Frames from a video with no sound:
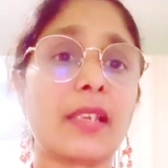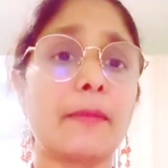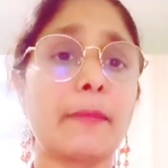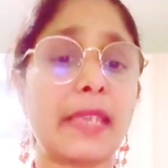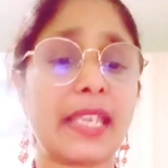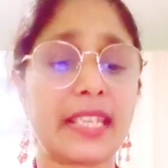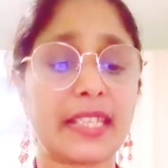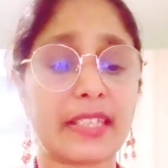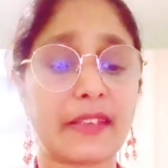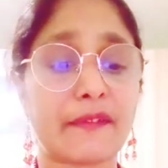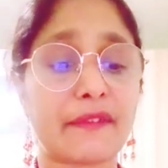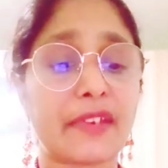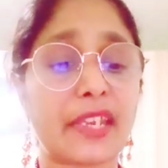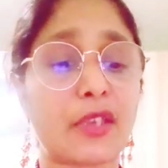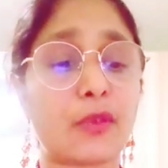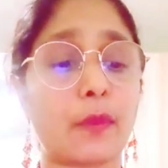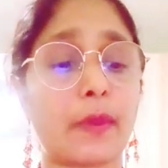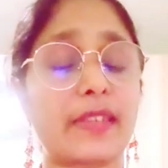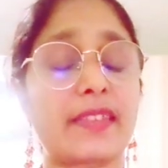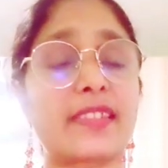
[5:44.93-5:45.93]
be in the
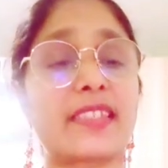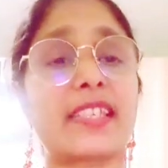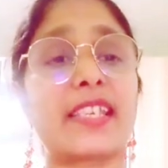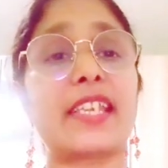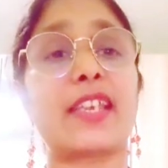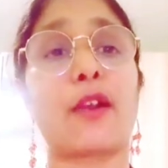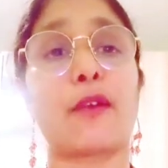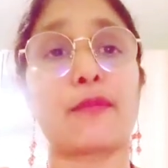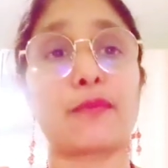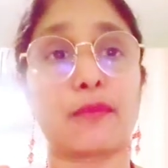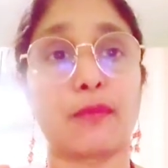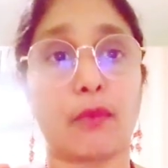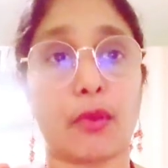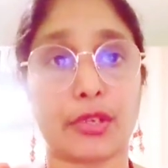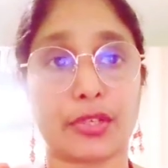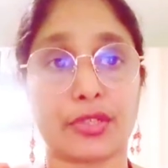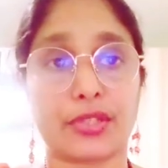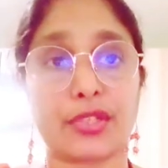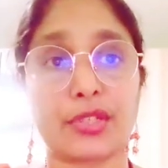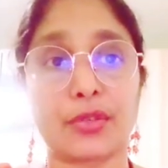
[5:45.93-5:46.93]
frequency of
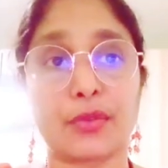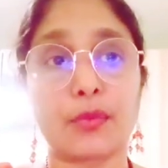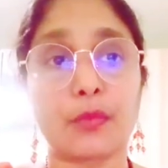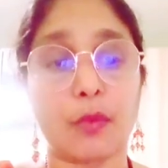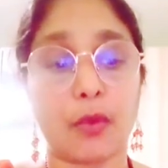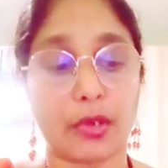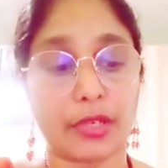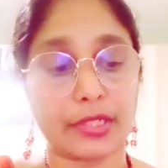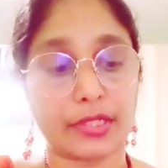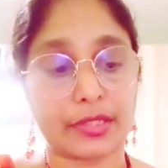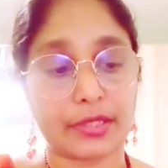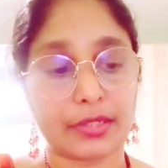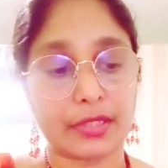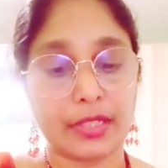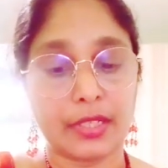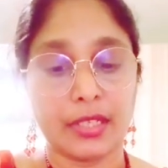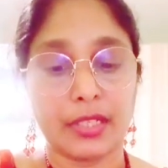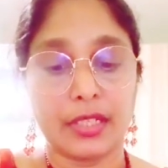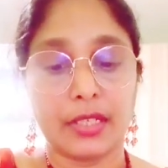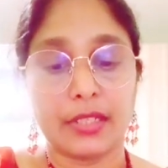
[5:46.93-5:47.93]
what you want.
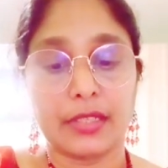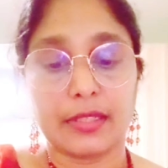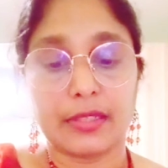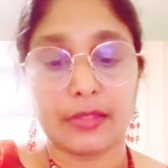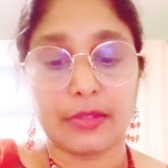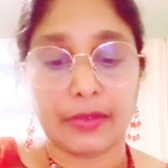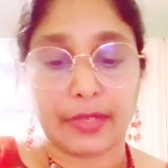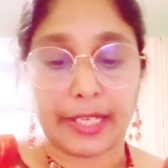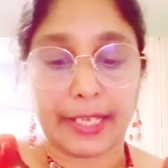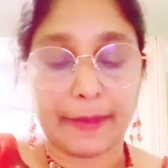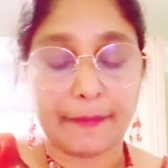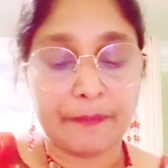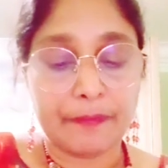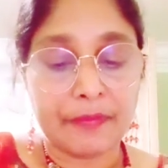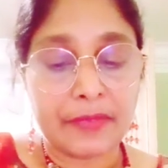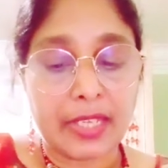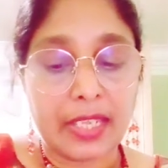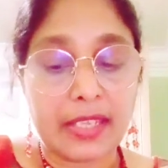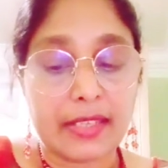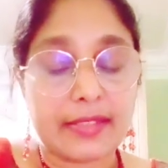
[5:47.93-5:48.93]
Okay.
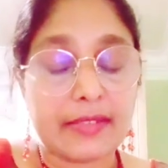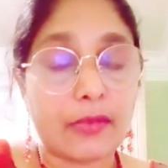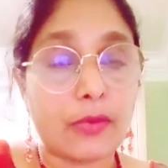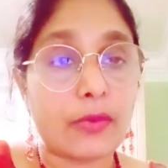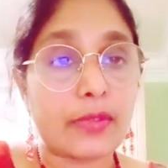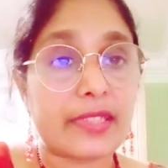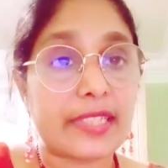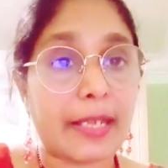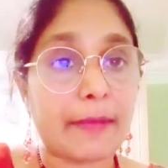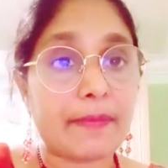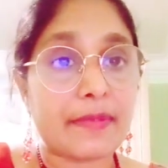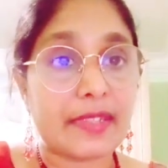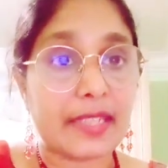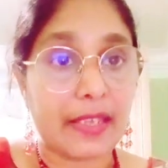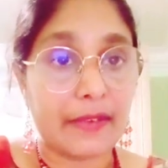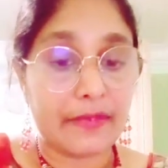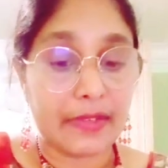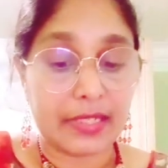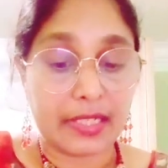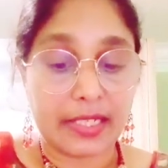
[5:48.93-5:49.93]
So step
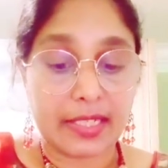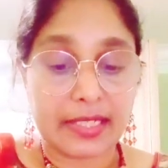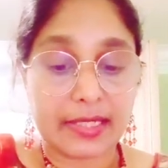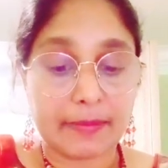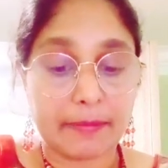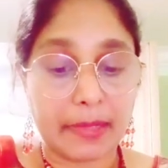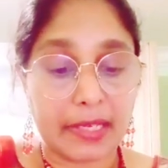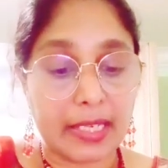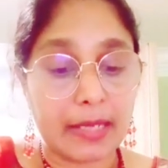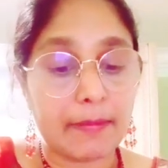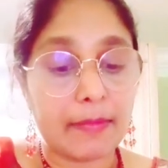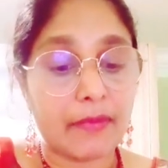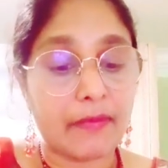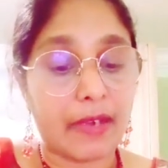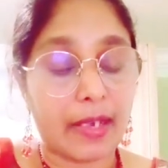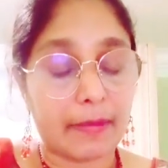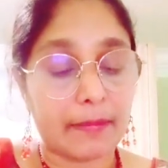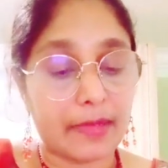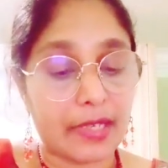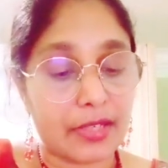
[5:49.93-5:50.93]
7 is become a
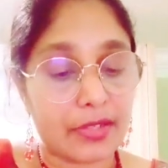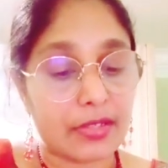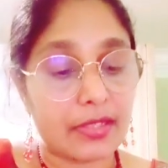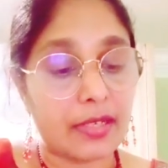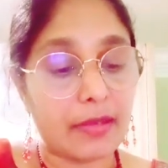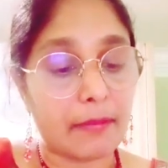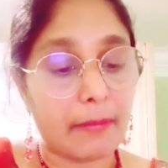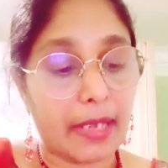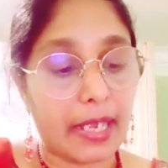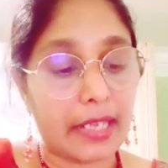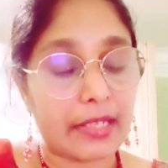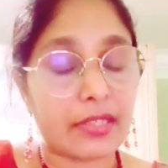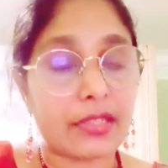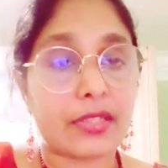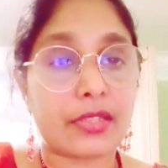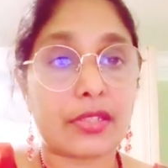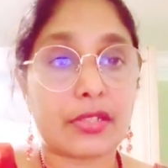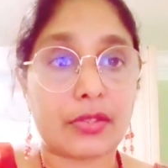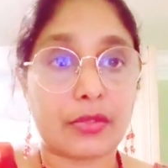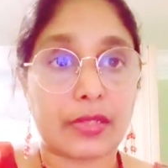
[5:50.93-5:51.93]
vibrational
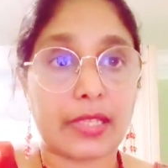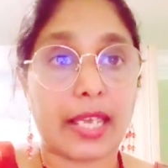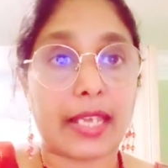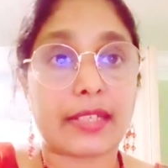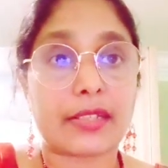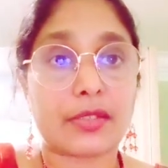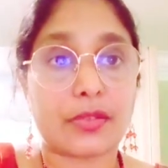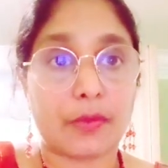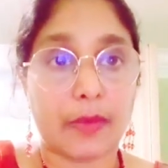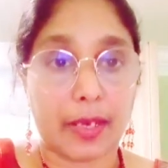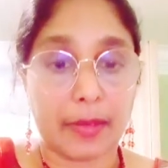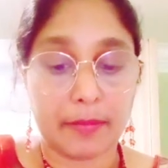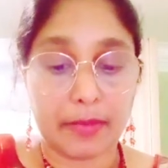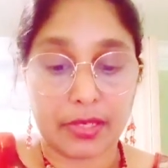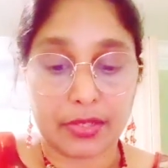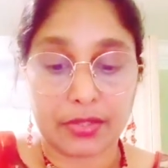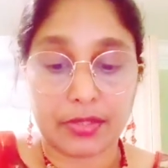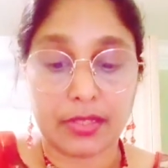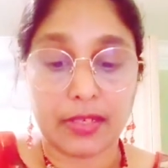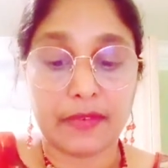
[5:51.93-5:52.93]
match to that
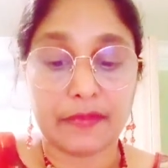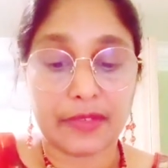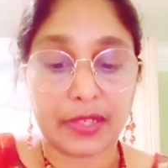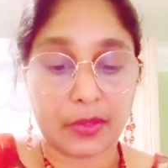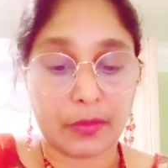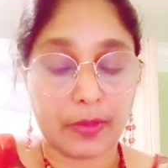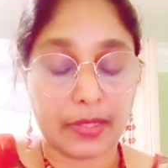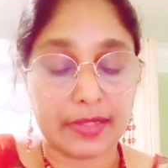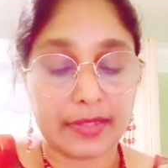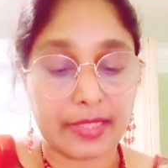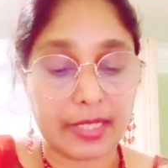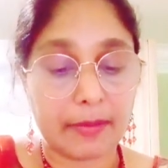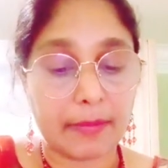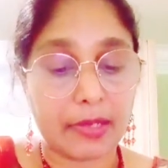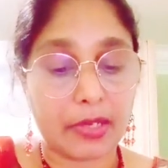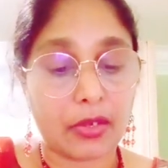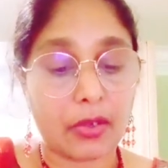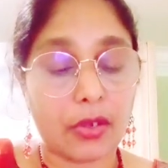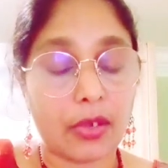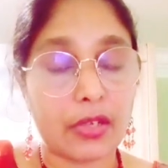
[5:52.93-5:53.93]
vibrational frequency,
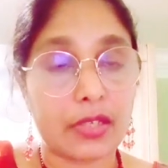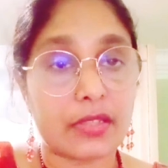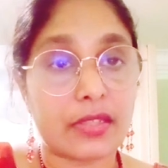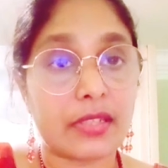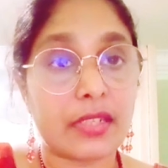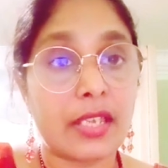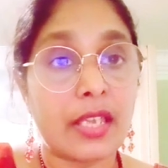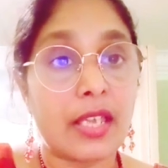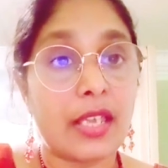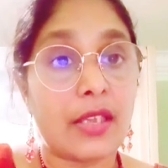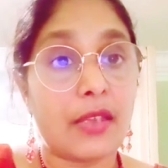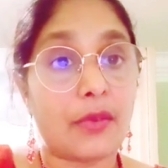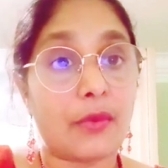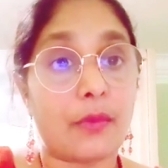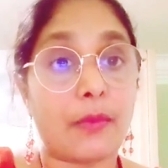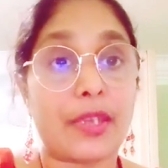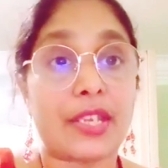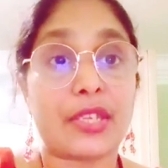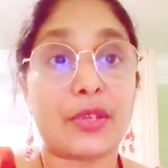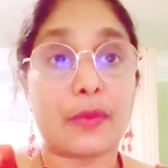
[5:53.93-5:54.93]
because
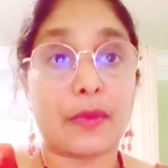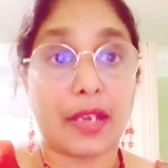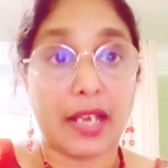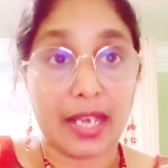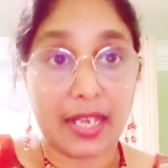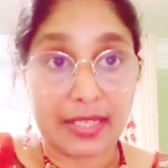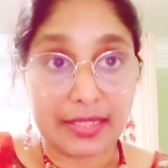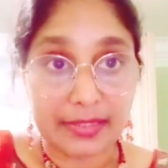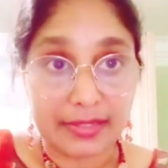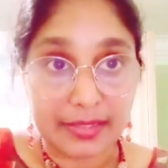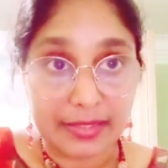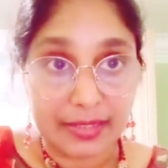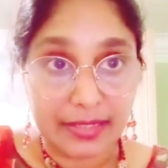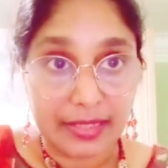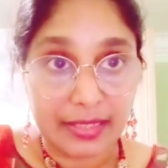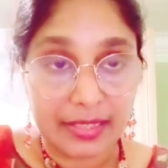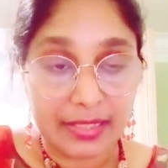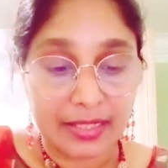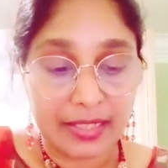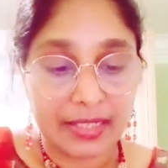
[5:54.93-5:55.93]
when you
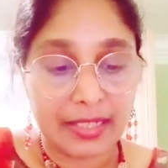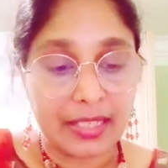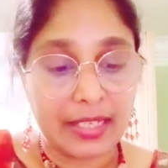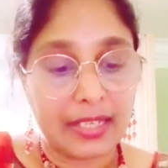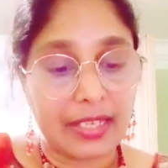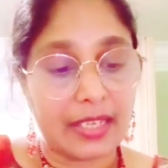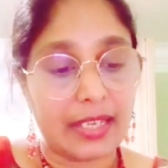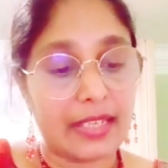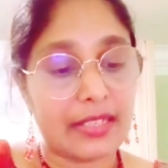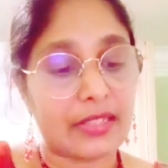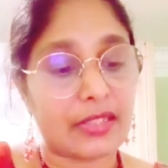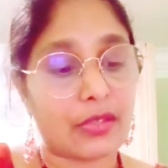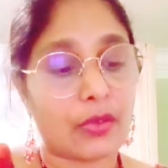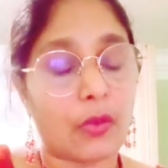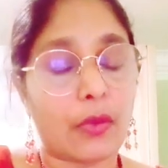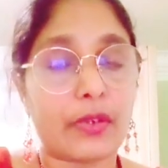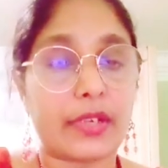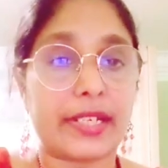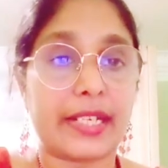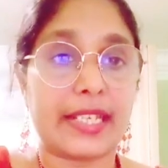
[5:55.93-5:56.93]
ask, it's
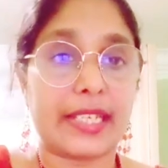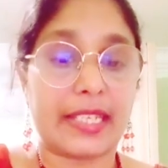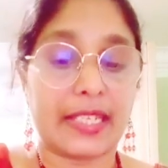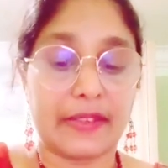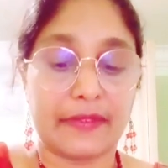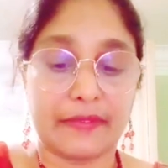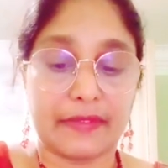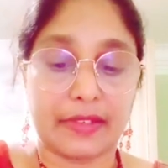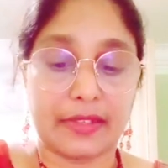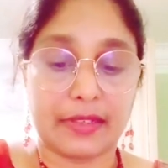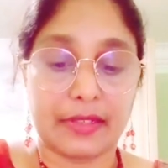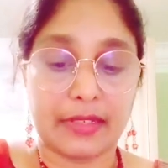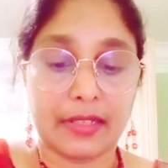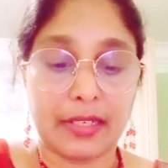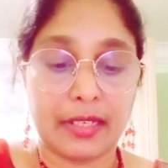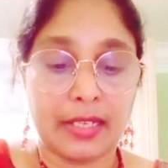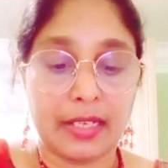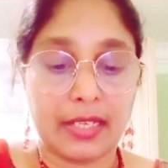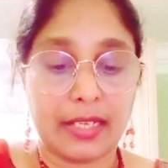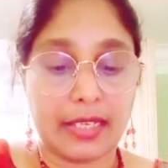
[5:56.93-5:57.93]
already given
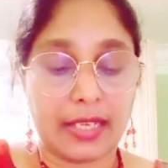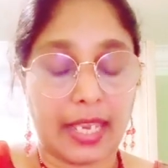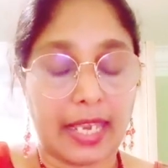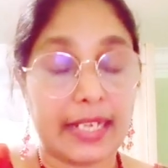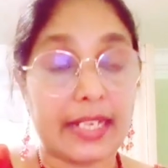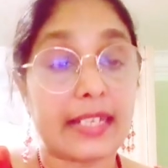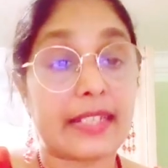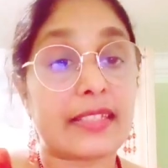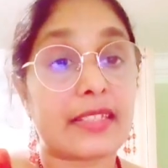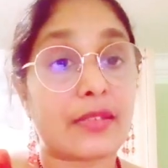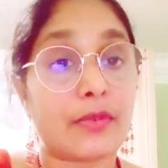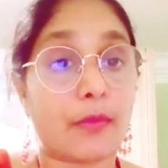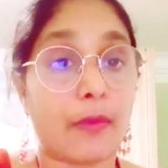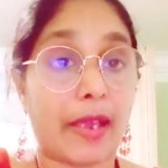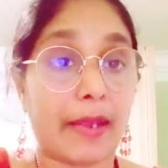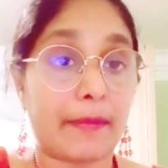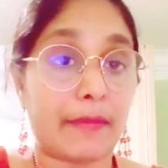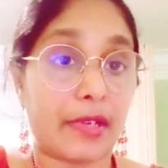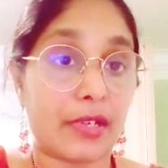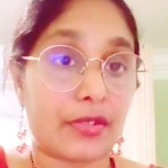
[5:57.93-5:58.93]
and it's
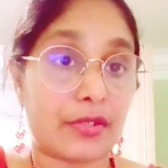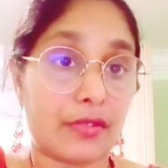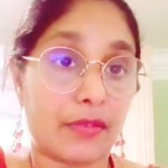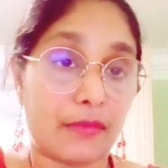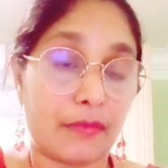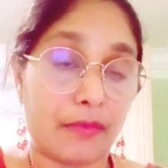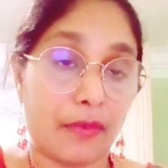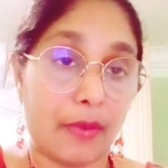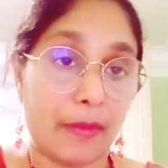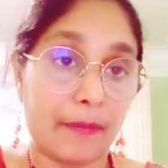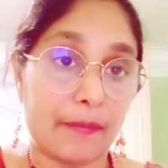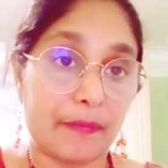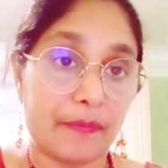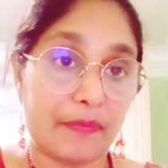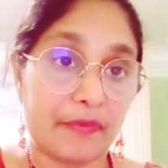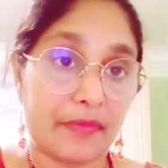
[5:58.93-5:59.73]
vibrational form.